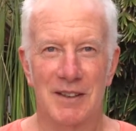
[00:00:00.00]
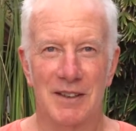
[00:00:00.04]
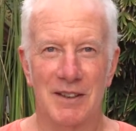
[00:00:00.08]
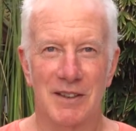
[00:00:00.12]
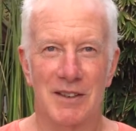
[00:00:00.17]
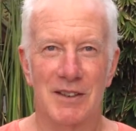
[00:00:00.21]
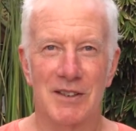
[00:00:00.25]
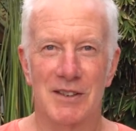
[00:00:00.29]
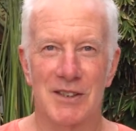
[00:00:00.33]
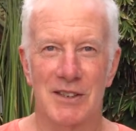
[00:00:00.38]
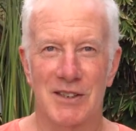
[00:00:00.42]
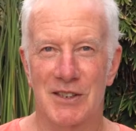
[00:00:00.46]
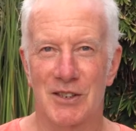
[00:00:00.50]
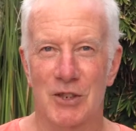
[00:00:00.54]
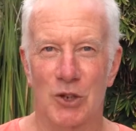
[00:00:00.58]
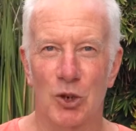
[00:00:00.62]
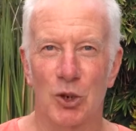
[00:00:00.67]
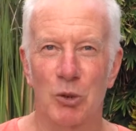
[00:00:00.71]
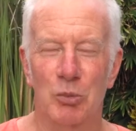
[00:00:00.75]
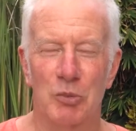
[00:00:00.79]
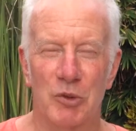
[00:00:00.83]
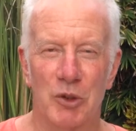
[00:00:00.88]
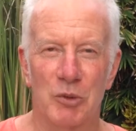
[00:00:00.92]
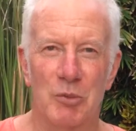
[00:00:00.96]
has
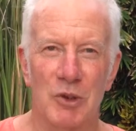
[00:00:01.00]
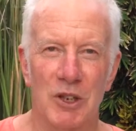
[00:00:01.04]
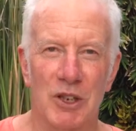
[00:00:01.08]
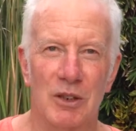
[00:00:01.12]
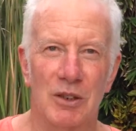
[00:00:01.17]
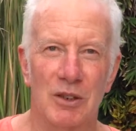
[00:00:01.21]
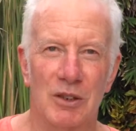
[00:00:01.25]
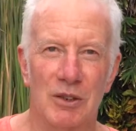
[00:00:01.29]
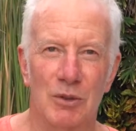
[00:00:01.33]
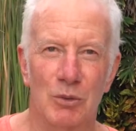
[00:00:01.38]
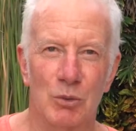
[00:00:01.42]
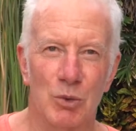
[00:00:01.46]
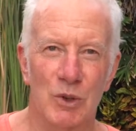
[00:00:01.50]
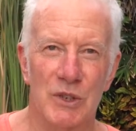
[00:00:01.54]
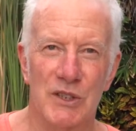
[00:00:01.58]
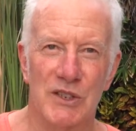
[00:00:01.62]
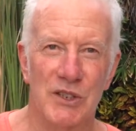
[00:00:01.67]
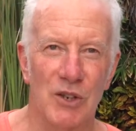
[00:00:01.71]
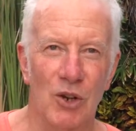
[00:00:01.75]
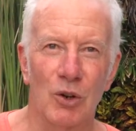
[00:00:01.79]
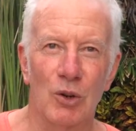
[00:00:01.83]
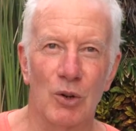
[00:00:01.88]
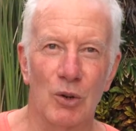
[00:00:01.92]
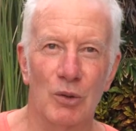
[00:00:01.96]
helped me
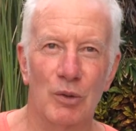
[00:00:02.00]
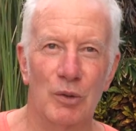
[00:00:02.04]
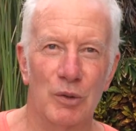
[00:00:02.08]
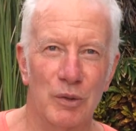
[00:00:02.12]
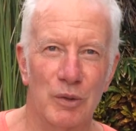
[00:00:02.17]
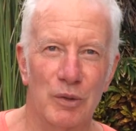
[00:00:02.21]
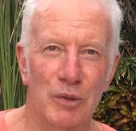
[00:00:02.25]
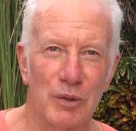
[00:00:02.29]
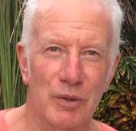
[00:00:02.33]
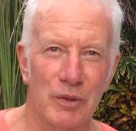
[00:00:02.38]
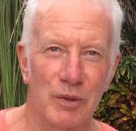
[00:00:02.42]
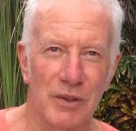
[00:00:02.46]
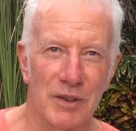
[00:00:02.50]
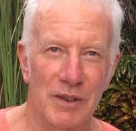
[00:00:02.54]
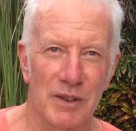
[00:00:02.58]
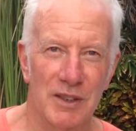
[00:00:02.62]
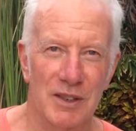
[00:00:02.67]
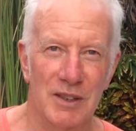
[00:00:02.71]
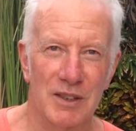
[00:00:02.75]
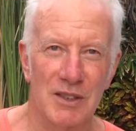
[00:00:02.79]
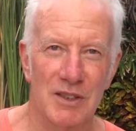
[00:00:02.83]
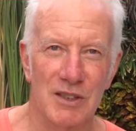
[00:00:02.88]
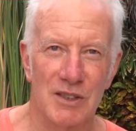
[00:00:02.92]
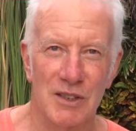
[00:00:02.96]
resolve
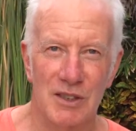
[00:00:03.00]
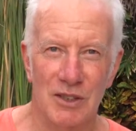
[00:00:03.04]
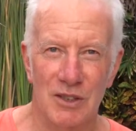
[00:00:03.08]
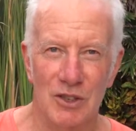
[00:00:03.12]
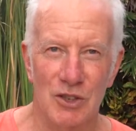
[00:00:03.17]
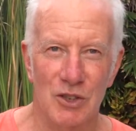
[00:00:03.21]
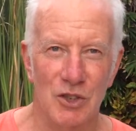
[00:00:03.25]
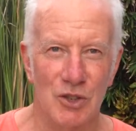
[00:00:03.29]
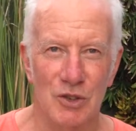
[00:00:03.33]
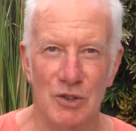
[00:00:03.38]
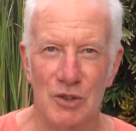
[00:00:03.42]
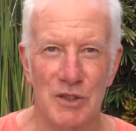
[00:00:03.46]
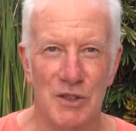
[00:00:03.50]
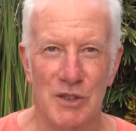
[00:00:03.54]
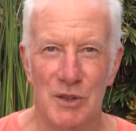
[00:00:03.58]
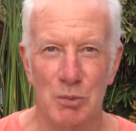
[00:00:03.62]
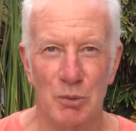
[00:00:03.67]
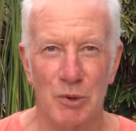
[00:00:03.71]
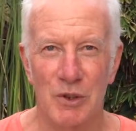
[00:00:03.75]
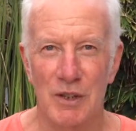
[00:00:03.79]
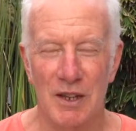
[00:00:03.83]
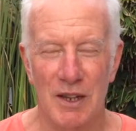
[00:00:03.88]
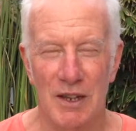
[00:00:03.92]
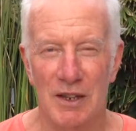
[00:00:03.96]
these issues
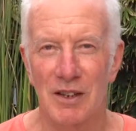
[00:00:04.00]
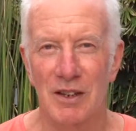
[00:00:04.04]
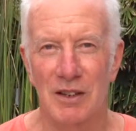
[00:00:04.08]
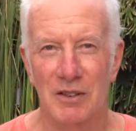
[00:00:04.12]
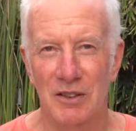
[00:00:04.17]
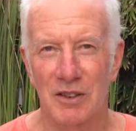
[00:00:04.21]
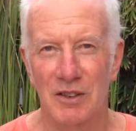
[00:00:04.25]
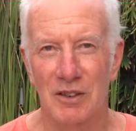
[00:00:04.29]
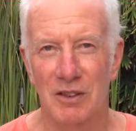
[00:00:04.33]
without